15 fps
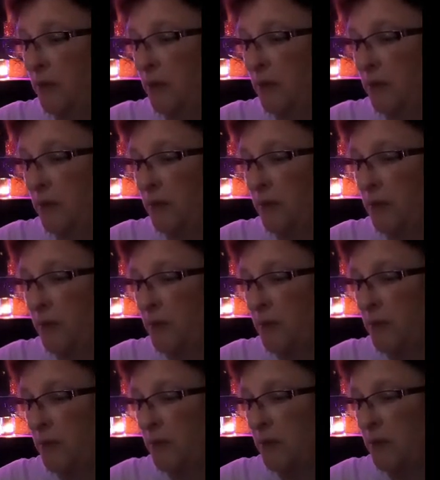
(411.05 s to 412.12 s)
And
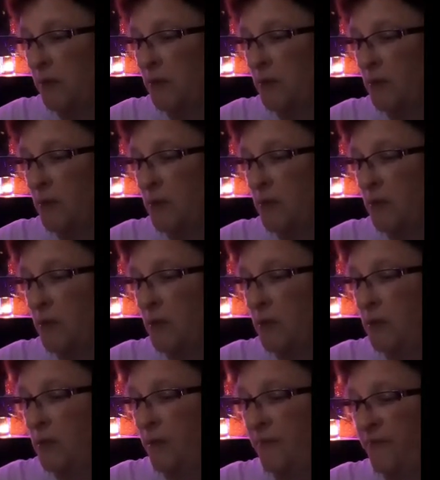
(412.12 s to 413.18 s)
it's
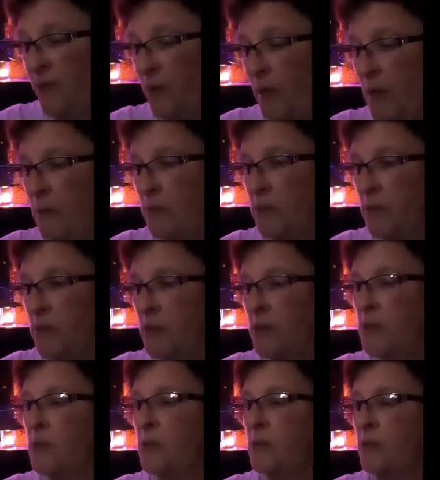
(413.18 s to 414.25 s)
64
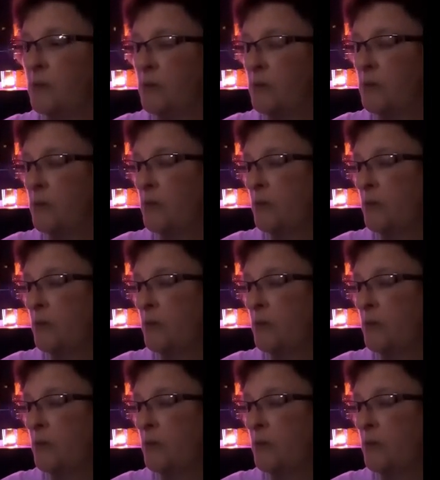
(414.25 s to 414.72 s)
ounces, so,